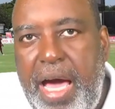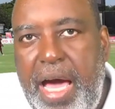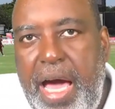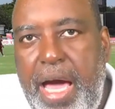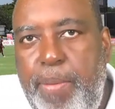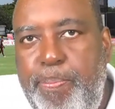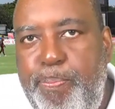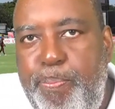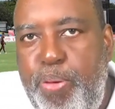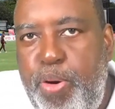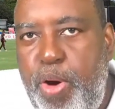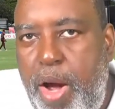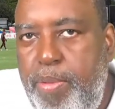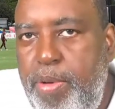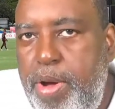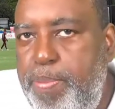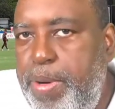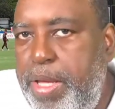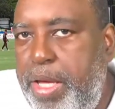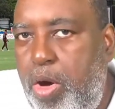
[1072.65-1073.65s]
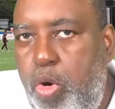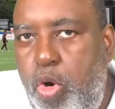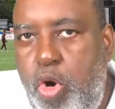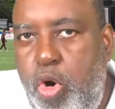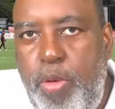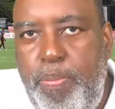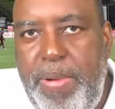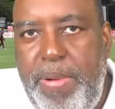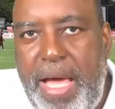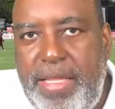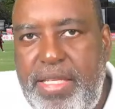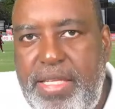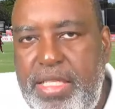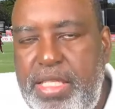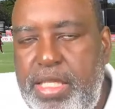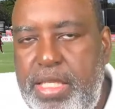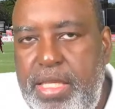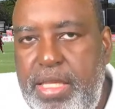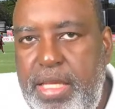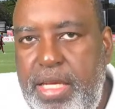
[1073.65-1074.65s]
I probably hope that
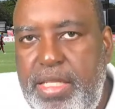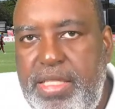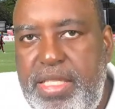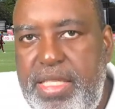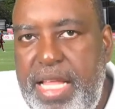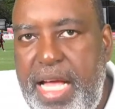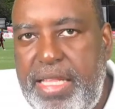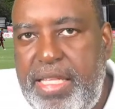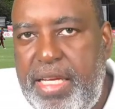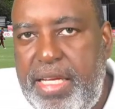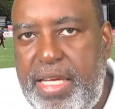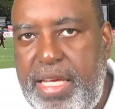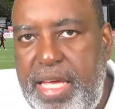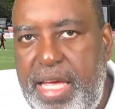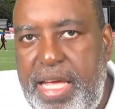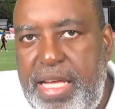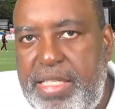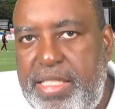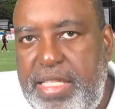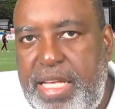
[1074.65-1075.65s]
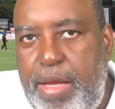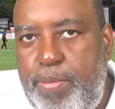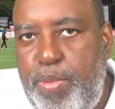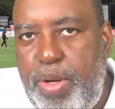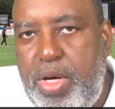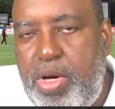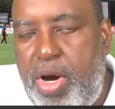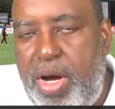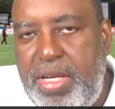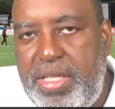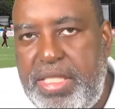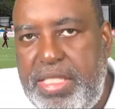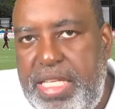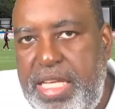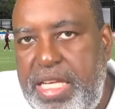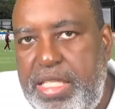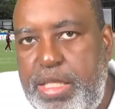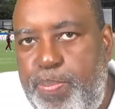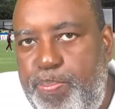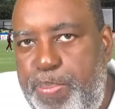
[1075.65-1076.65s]
is not a case that because
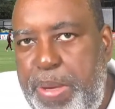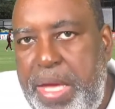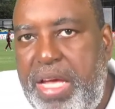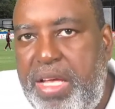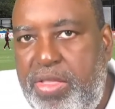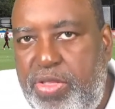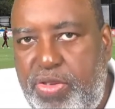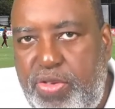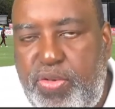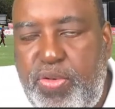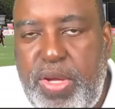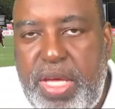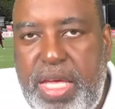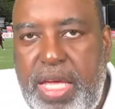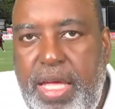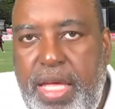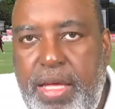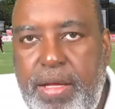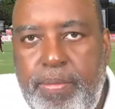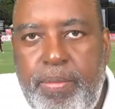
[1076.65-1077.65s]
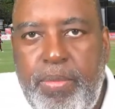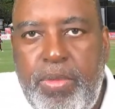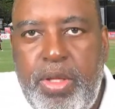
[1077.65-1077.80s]
these big 3